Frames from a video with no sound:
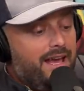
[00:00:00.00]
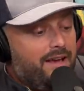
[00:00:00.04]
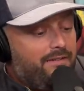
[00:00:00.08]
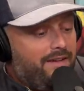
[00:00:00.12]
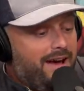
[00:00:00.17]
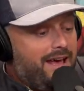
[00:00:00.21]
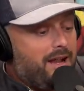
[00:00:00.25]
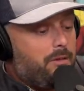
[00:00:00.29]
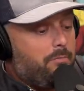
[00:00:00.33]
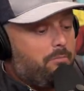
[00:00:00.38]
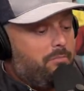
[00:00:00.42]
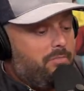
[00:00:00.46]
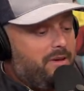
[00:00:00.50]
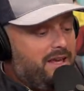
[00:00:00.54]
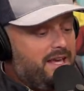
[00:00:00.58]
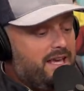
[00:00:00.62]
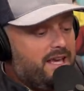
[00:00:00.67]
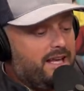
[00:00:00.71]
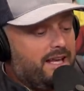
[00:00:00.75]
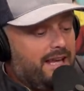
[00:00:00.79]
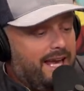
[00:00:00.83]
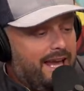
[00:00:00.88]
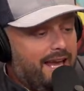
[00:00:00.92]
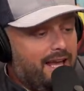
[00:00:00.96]
If I had to
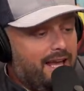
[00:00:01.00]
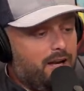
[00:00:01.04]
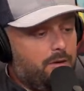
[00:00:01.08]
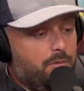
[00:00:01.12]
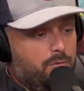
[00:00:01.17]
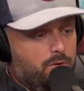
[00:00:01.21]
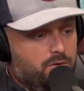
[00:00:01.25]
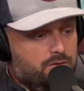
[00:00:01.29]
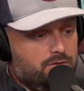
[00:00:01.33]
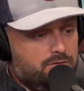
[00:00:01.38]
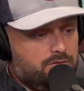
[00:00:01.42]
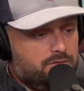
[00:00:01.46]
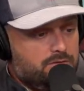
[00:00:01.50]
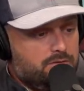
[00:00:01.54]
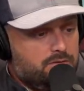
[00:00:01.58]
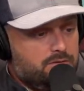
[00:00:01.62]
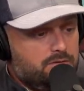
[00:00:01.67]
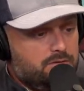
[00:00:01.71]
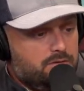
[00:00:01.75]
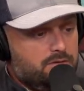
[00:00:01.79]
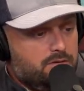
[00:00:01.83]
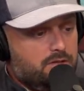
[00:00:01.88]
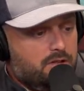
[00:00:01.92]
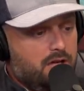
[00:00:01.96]
be an animal,
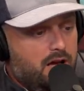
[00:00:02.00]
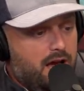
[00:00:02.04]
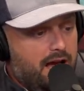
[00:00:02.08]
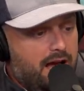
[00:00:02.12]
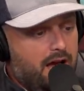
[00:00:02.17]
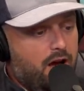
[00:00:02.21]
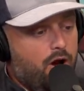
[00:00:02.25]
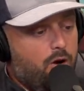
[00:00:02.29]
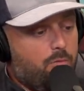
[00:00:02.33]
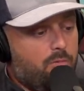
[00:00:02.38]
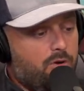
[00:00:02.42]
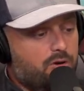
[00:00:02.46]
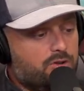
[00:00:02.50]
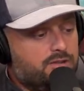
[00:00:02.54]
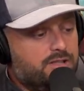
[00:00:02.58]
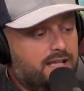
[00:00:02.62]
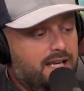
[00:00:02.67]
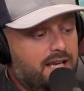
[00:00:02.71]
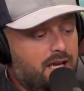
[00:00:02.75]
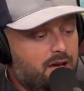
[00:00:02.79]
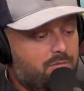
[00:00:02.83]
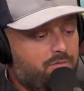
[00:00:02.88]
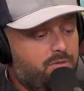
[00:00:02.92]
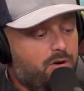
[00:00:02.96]
a
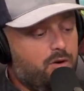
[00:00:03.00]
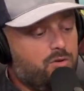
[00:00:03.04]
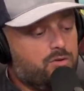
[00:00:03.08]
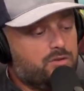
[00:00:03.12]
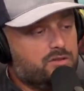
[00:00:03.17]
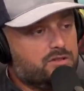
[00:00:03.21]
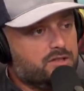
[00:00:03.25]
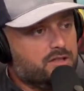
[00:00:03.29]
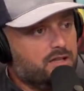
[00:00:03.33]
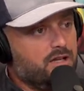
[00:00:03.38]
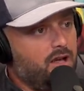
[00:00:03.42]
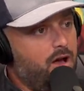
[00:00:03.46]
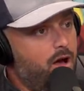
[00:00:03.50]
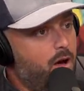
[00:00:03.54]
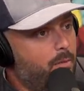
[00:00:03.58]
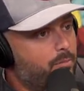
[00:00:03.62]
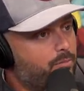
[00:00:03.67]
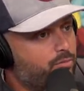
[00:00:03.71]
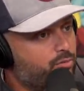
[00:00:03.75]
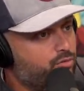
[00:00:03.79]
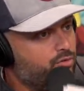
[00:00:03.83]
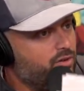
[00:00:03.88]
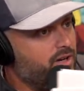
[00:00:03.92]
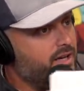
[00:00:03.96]
hippo is a
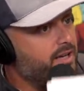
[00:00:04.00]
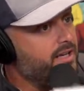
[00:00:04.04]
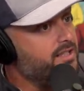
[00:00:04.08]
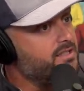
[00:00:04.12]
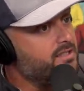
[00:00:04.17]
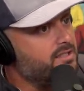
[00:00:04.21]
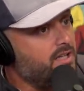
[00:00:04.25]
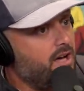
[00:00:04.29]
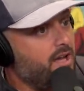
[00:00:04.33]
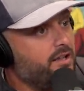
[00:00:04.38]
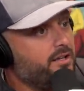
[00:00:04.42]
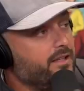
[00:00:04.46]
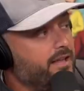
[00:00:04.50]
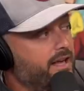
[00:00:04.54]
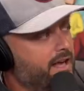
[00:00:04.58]
pretty solid